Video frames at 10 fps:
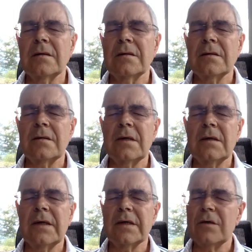So now
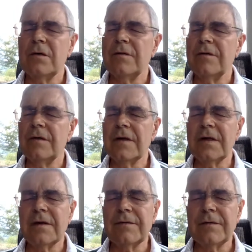let go of any
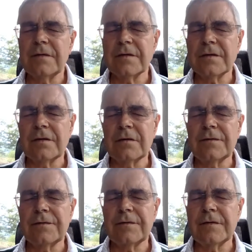effort of
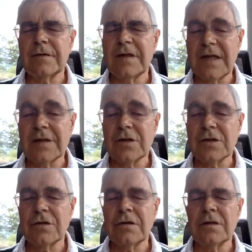
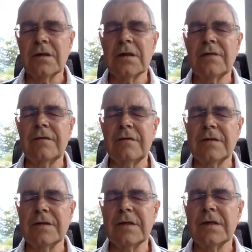attention, if there
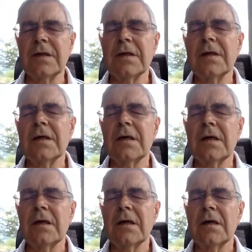is any.
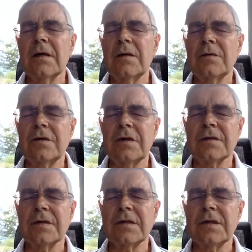Try and
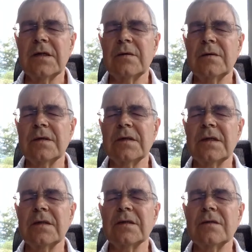stay with a
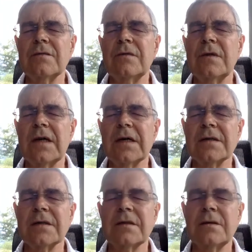sense of
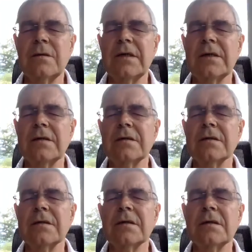relaxed awareness.